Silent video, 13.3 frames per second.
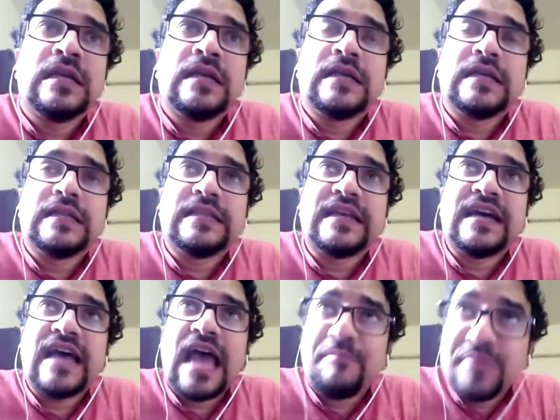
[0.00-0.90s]
the
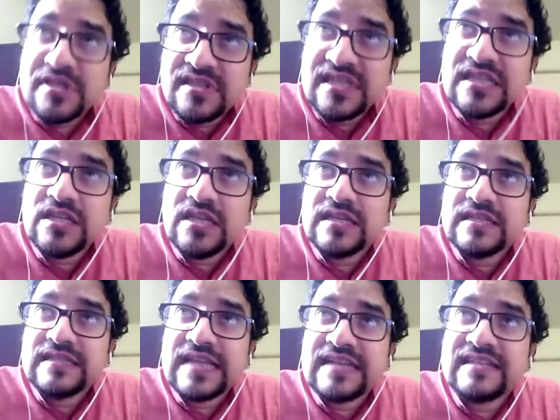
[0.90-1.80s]
apathy
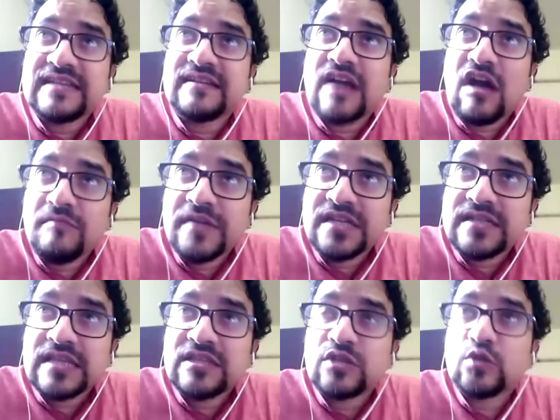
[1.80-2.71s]
that the government
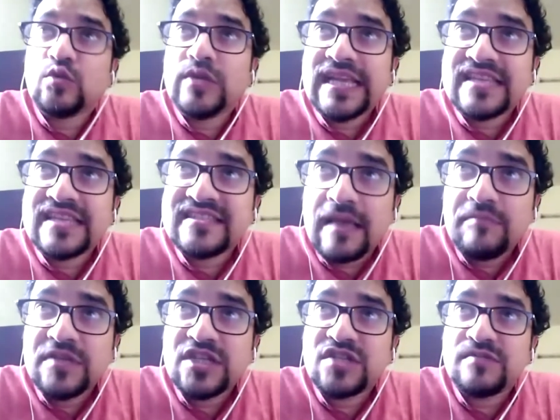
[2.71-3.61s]
and the ruling
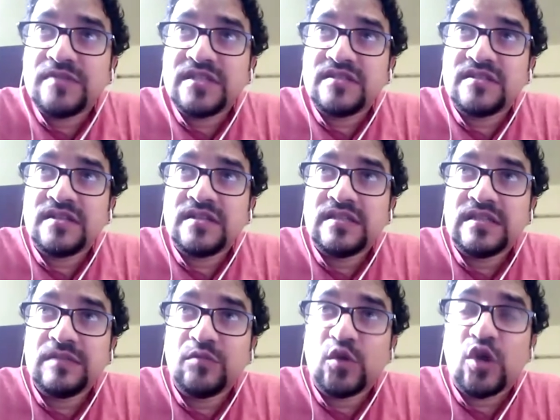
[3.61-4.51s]
establishment,
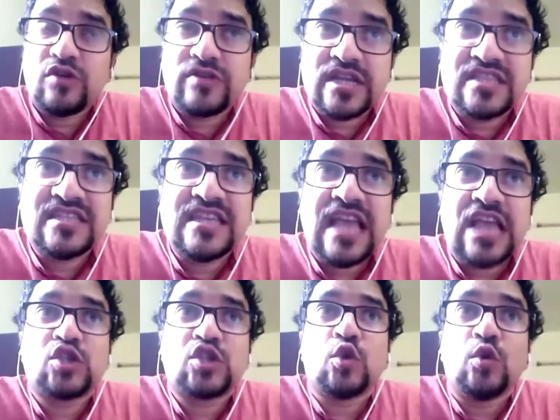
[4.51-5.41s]
the bureaucracy, has
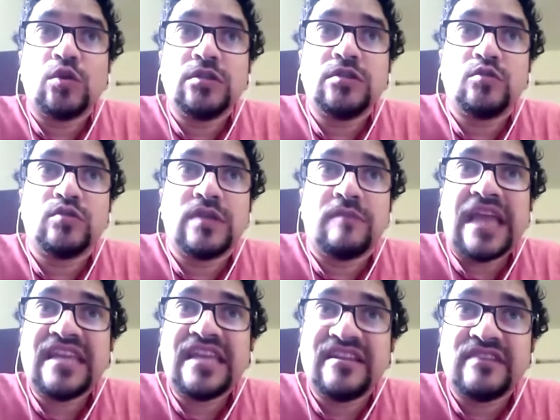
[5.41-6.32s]
shown to the
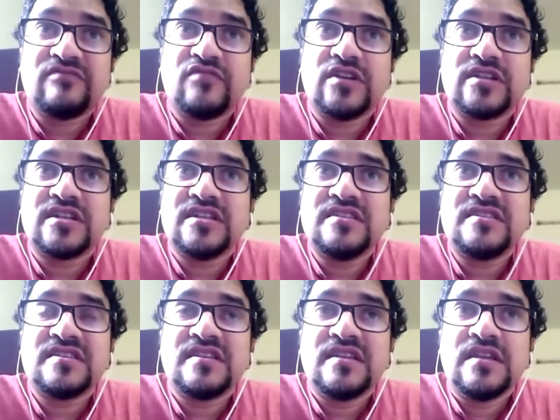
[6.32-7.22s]
migrant
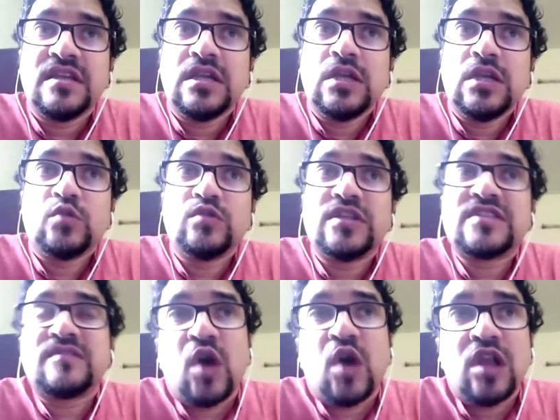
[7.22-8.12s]
workers, to the
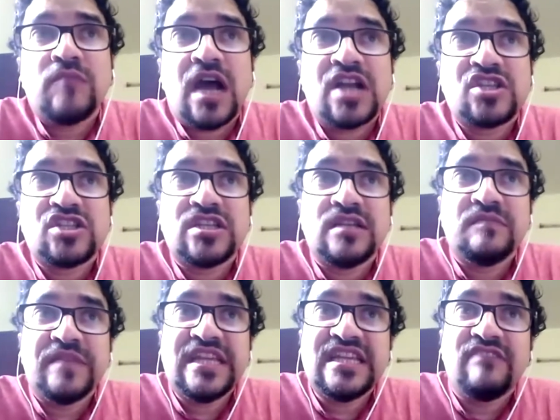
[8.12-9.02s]
small marginal
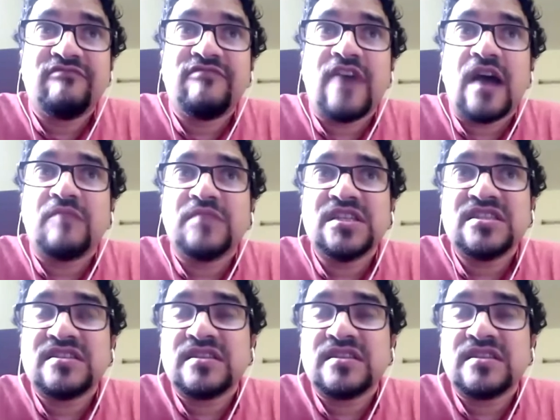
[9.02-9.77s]
medium farmers,